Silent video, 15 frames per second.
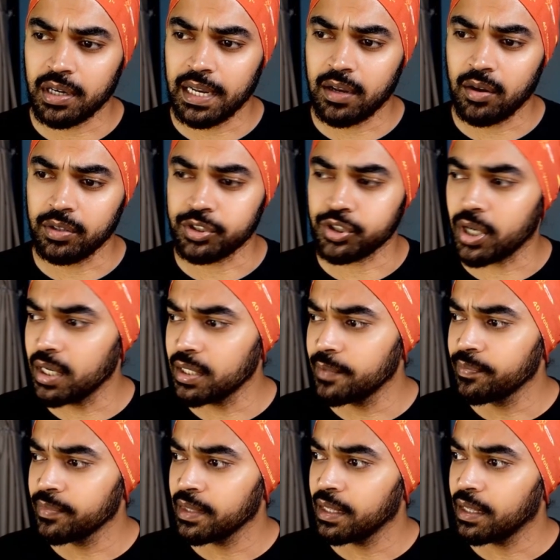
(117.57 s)
on the chart,
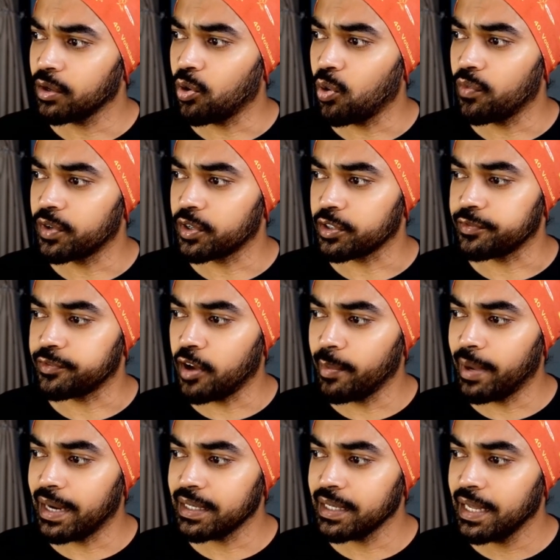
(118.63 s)
go over to the
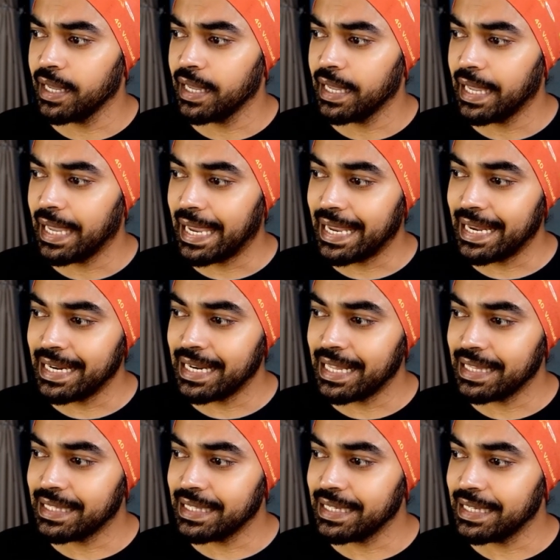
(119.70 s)
format.
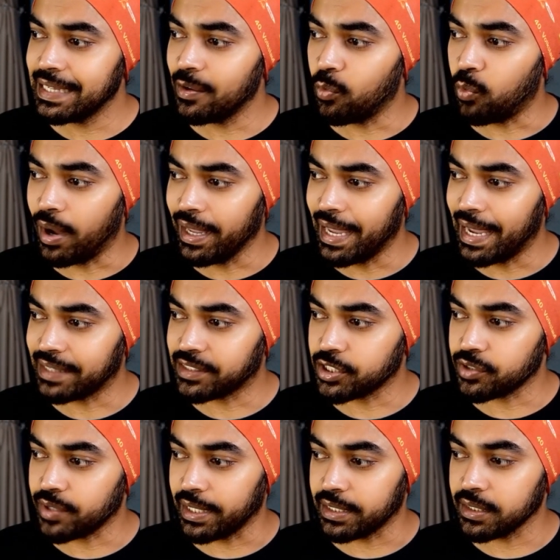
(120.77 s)
In the
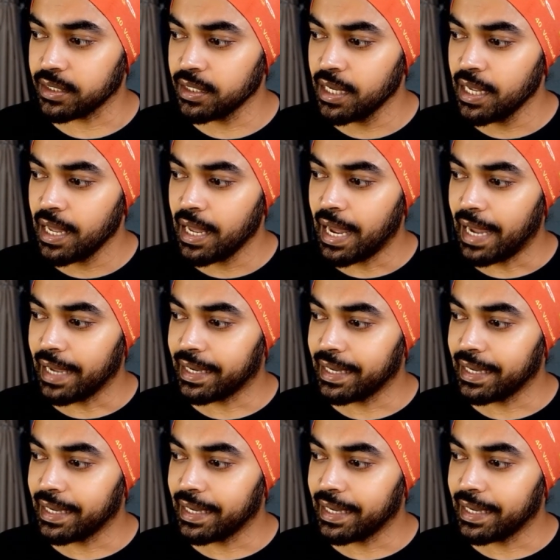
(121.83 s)
y-axis right here, I can